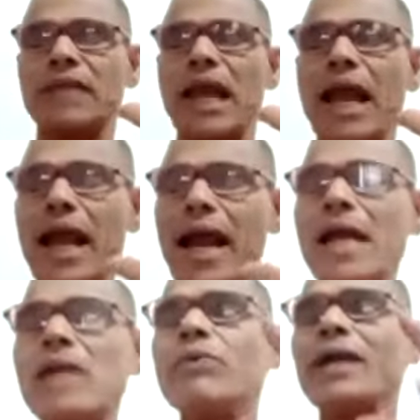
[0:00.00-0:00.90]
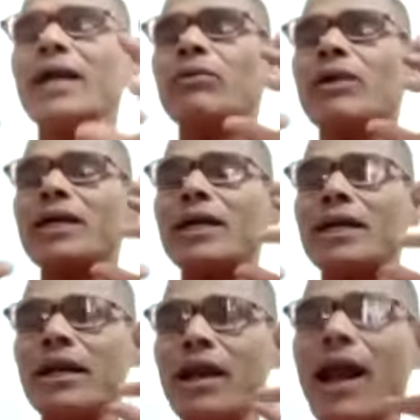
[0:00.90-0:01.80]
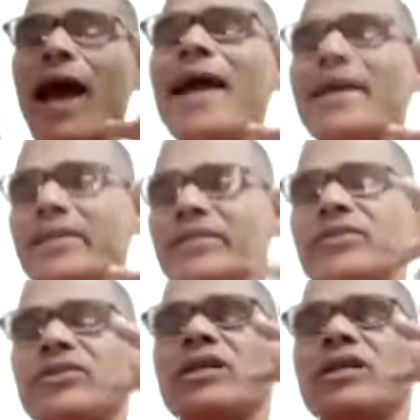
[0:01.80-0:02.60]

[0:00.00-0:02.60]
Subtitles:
and one can realize